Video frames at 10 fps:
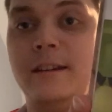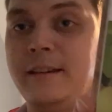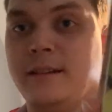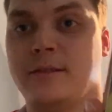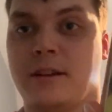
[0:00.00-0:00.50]

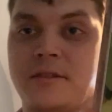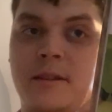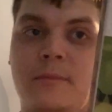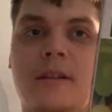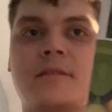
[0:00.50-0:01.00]
in Crash
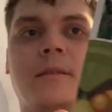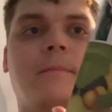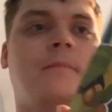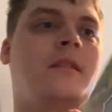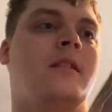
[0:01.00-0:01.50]
Team Racing.
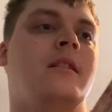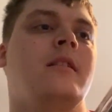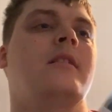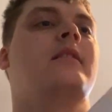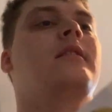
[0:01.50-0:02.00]

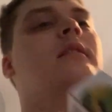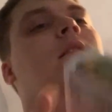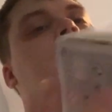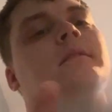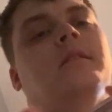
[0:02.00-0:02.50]

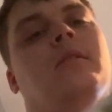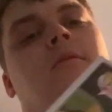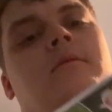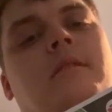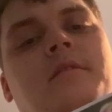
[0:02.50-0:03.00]
So
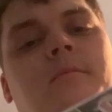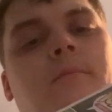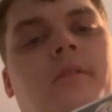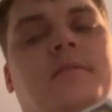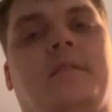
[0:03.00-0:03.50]
let's
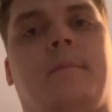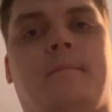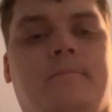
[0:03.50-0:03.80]
unbox him.